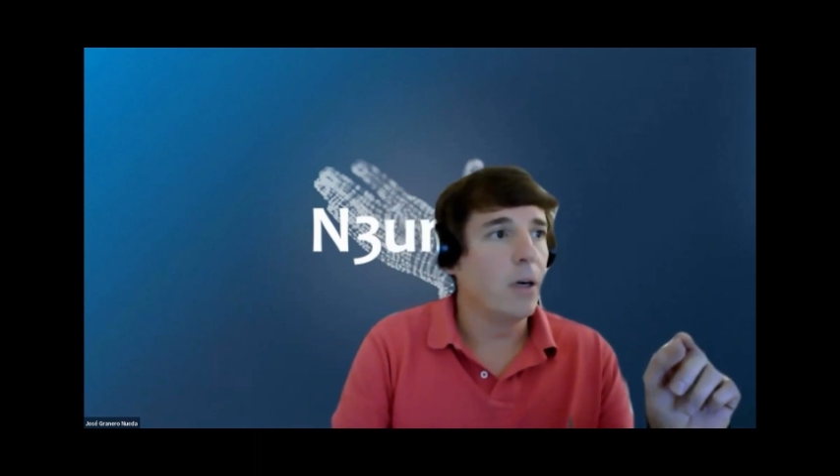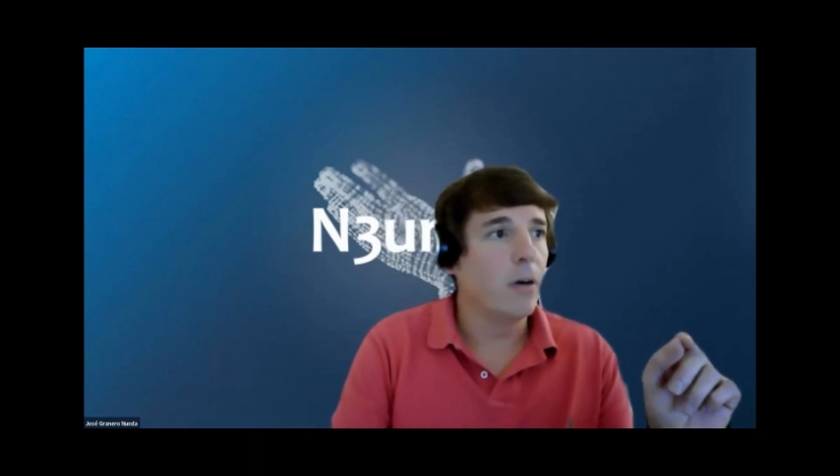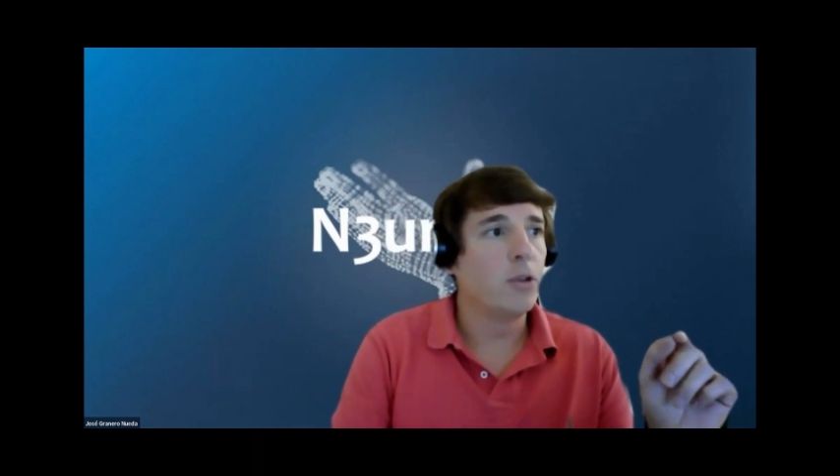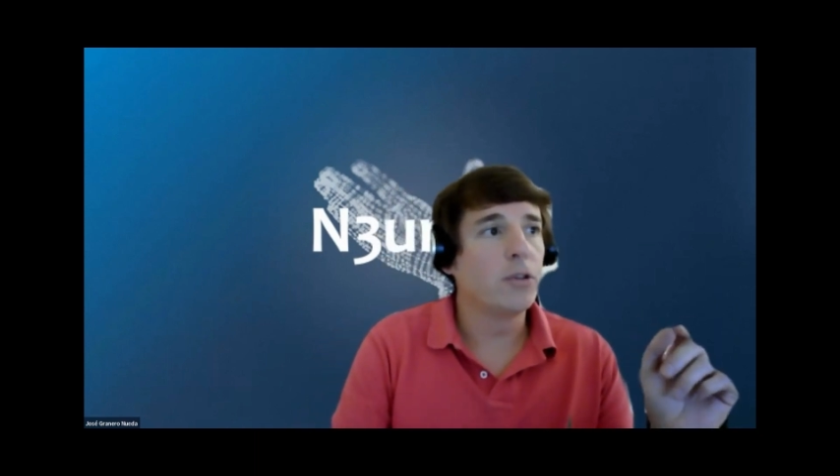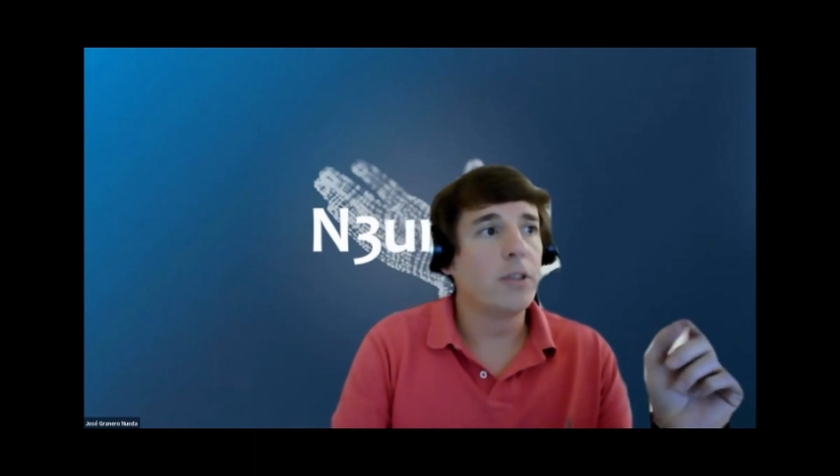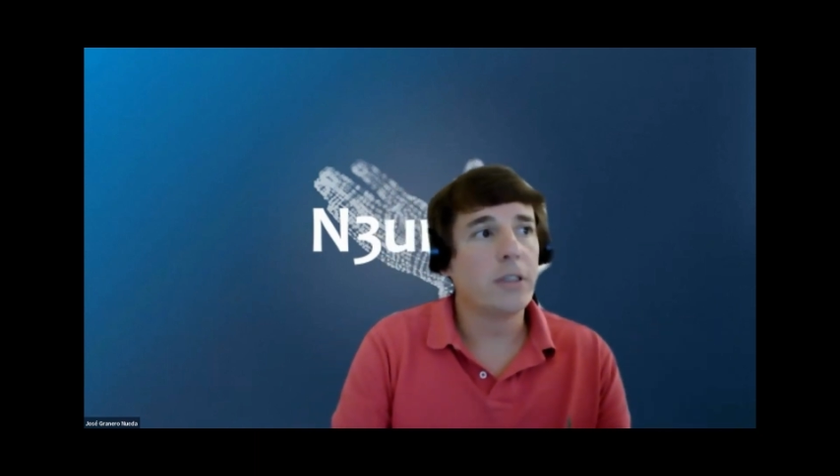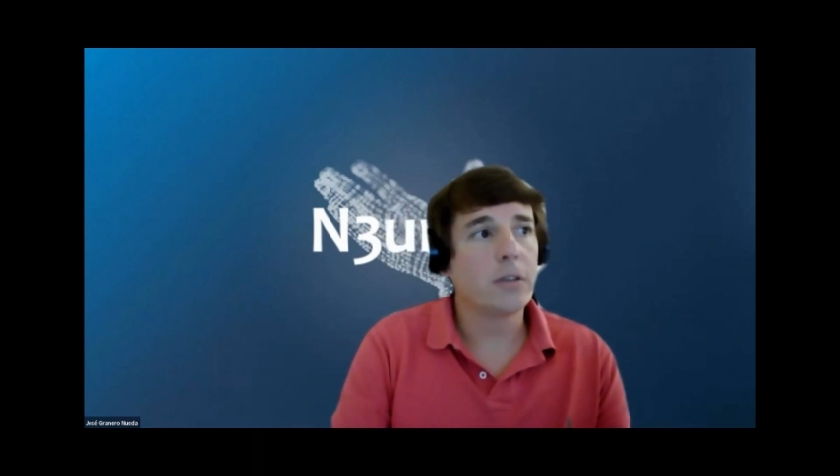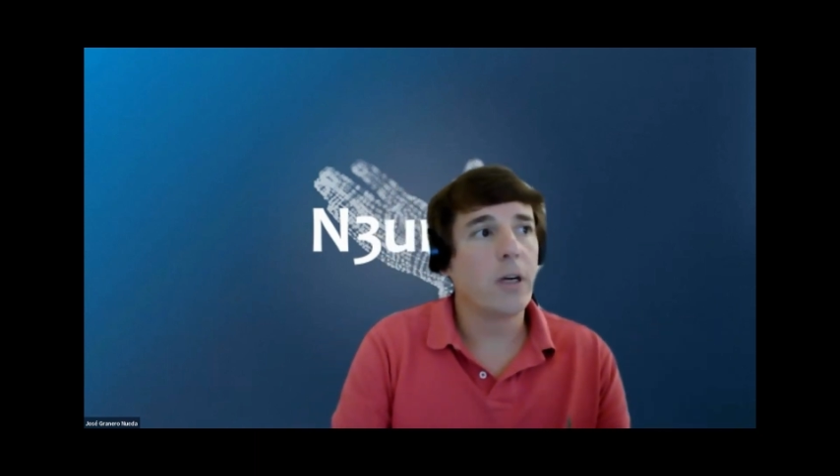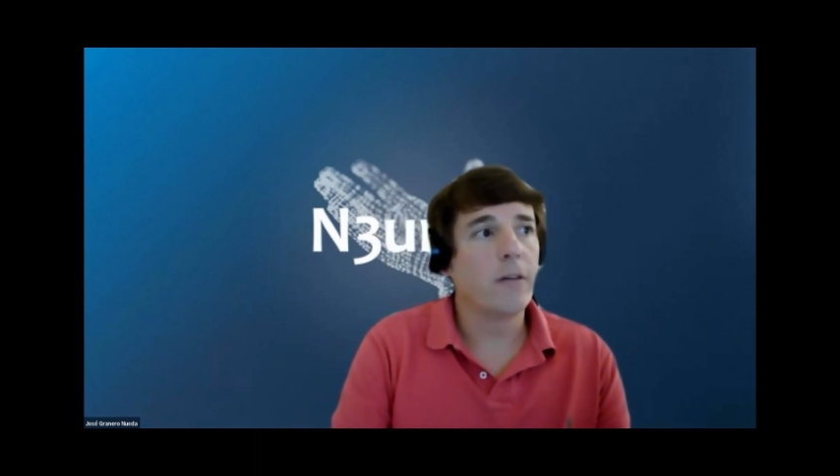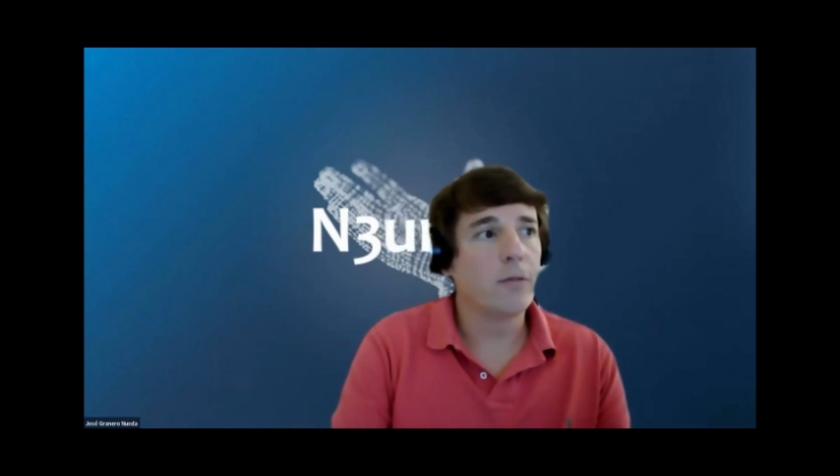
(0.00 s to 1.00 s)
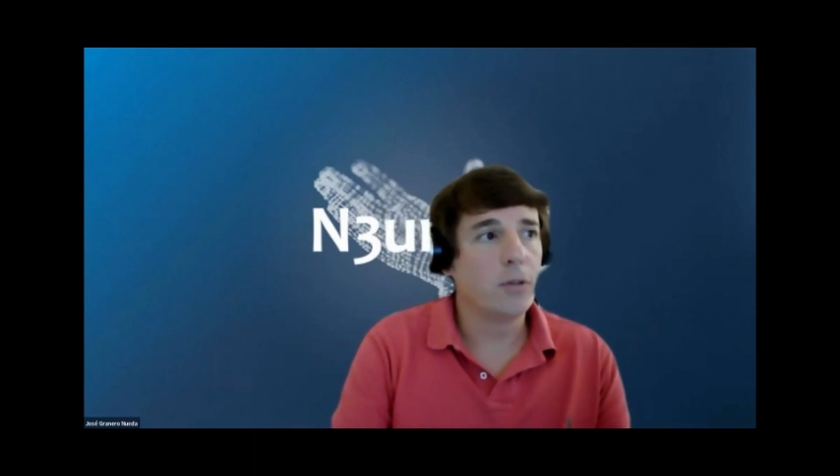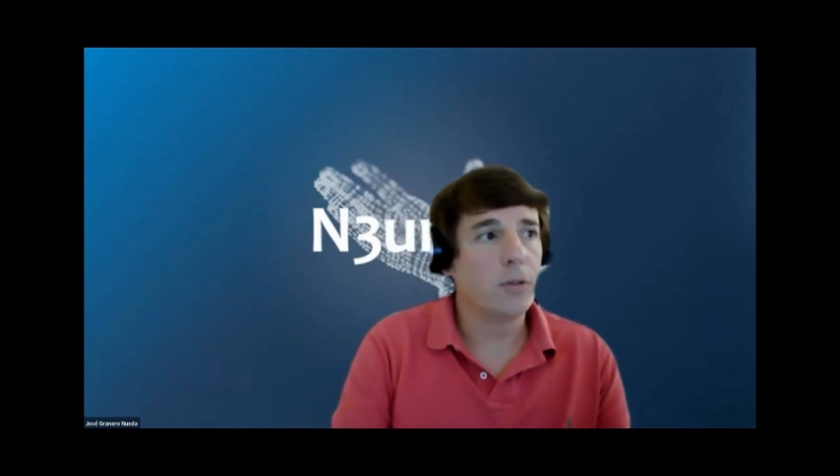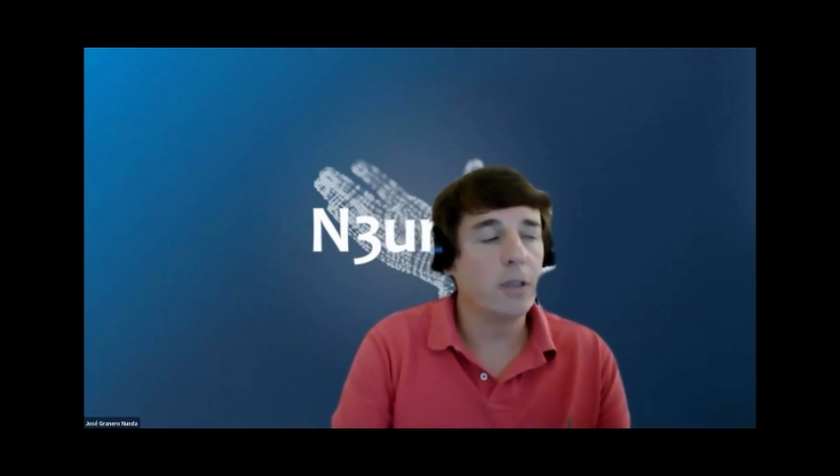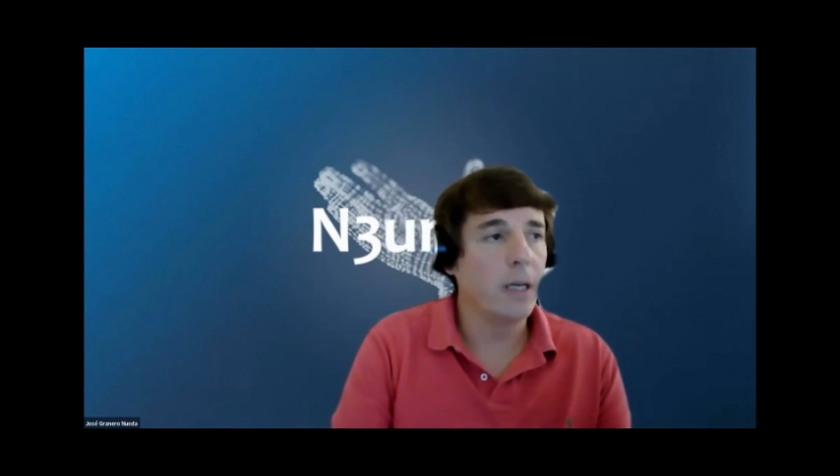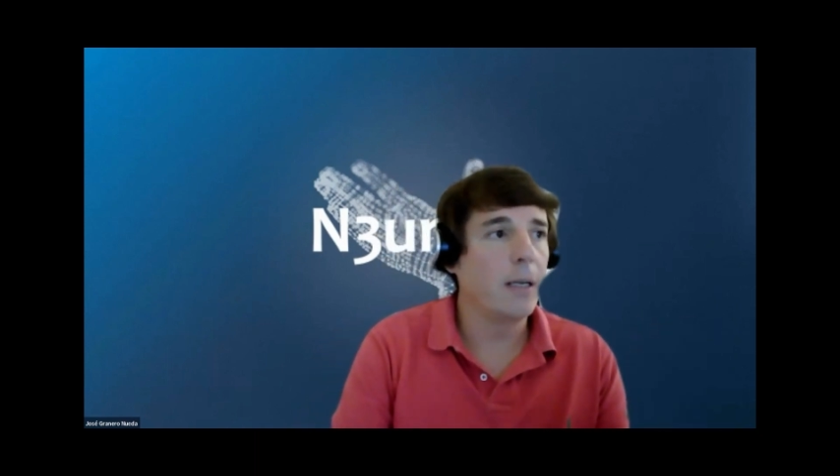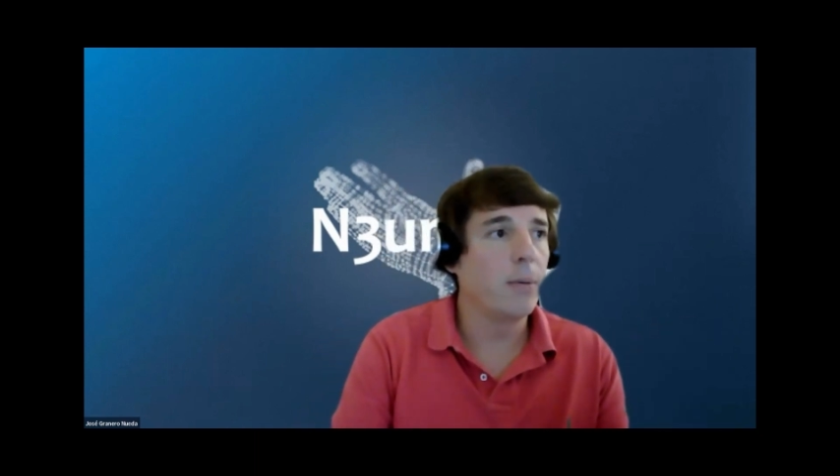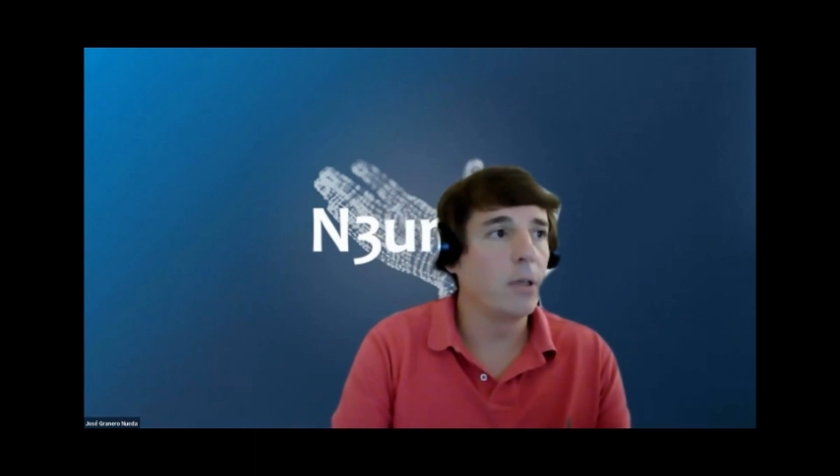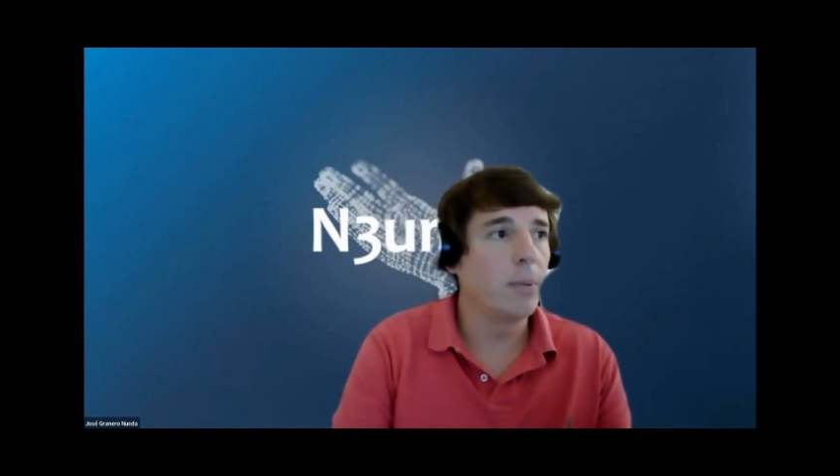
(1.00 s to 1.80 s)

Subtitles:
of using strong, you can enable